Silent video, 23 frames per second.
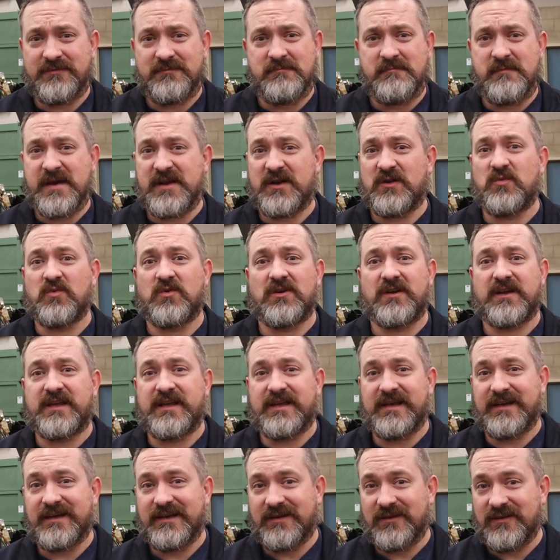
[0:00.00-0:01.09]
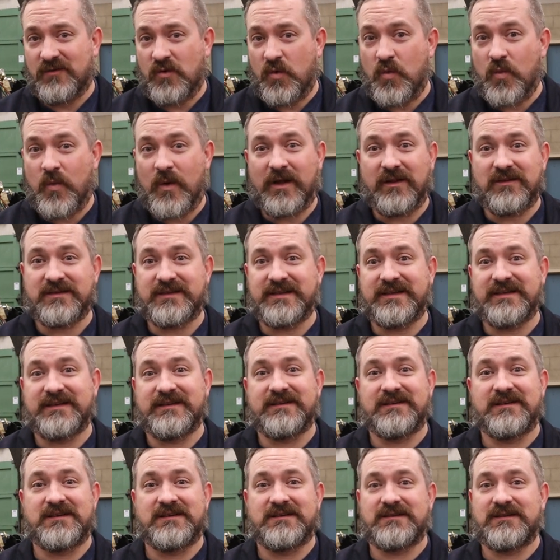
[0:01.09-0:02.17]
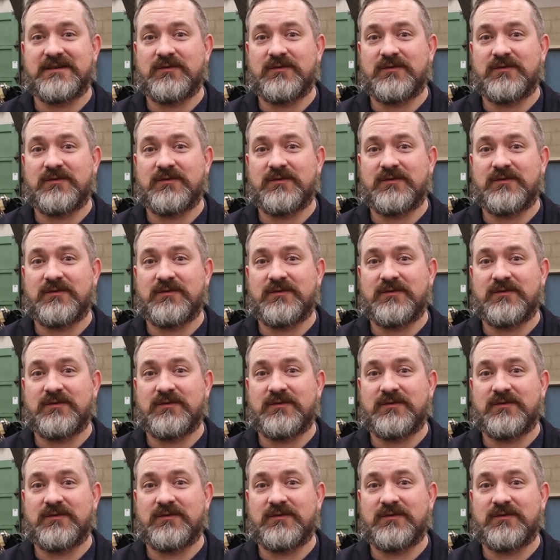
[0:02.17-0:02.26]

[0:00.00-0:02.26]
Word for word: metalworking, welding,